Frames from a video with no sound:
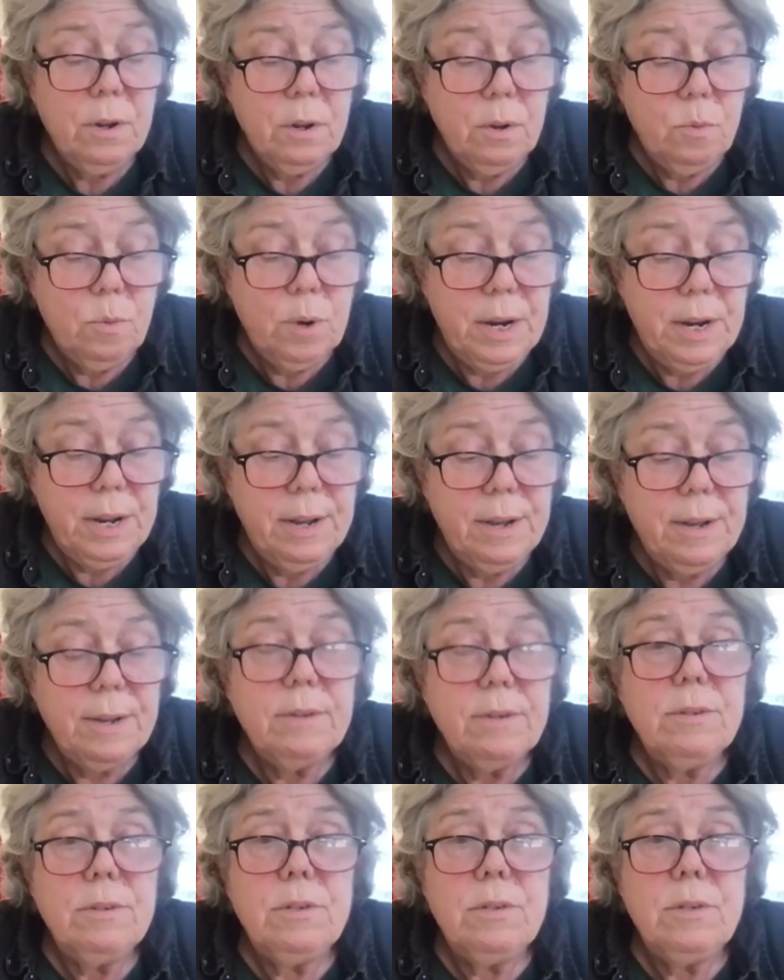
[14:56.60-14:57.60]
What
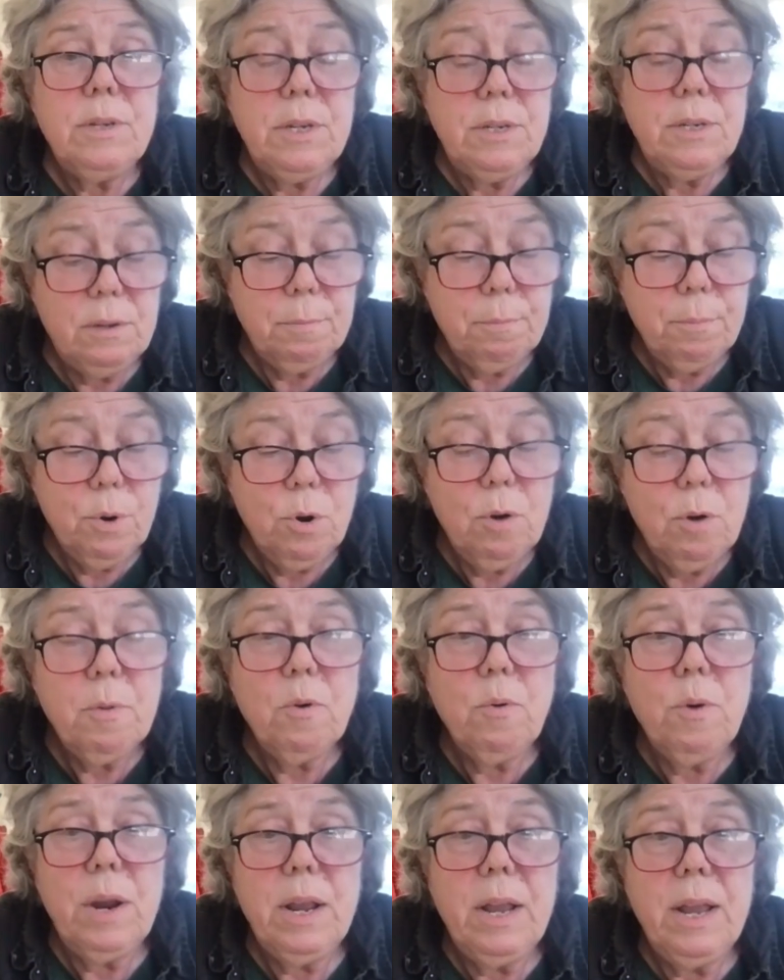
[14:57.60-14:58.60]
is a
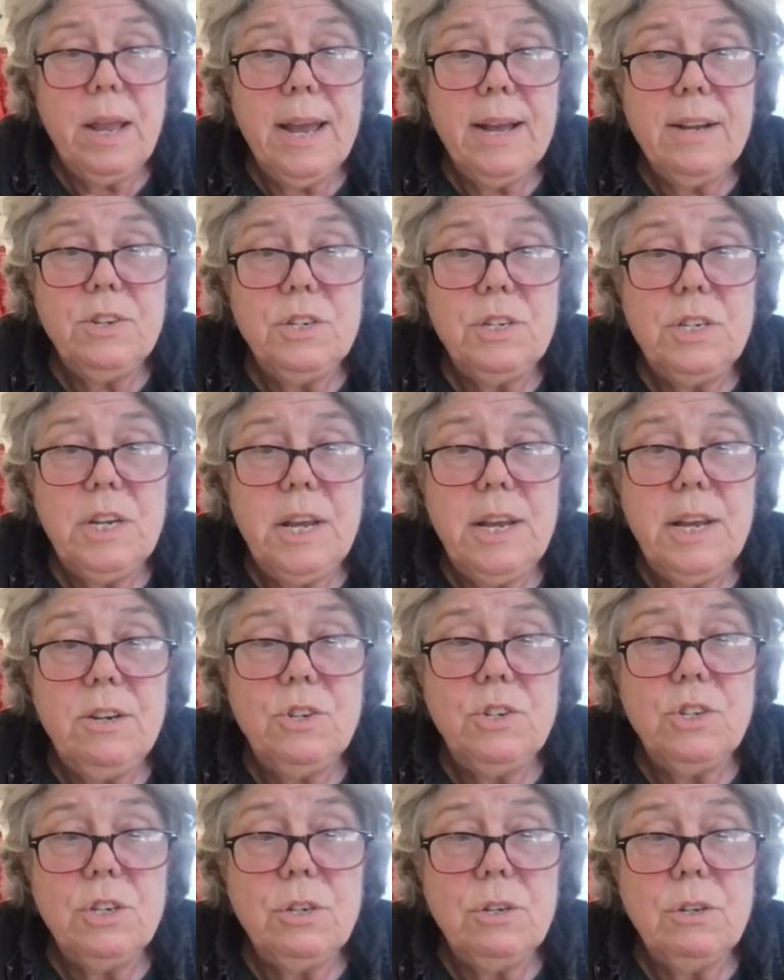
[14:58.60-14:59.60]
murmuring
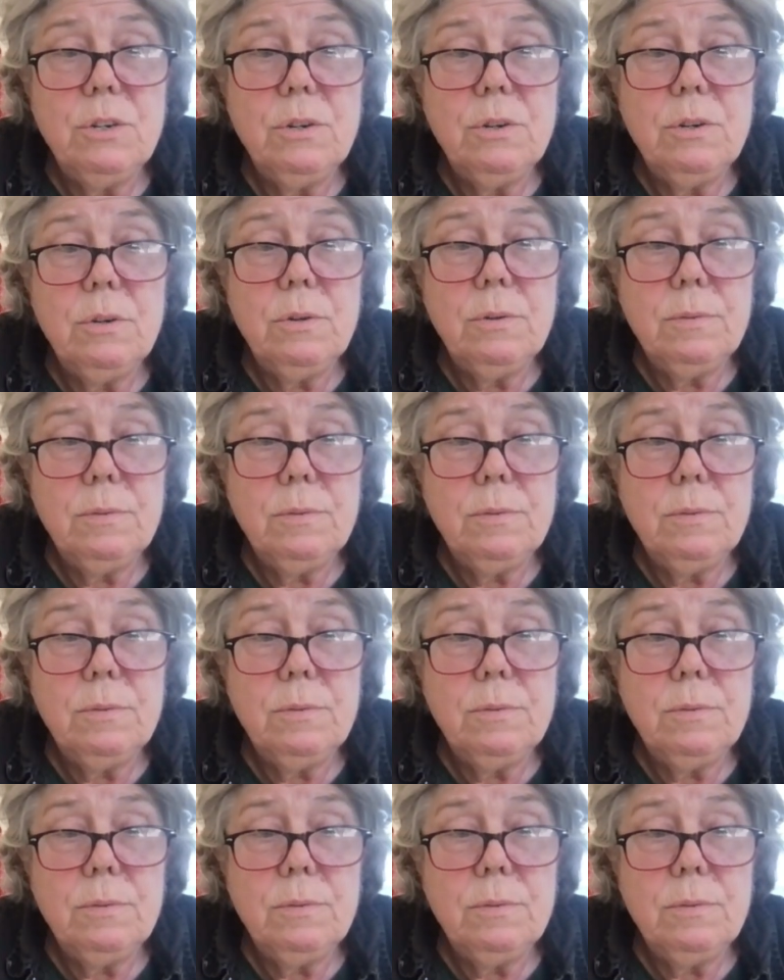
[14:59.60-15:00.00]
agitation.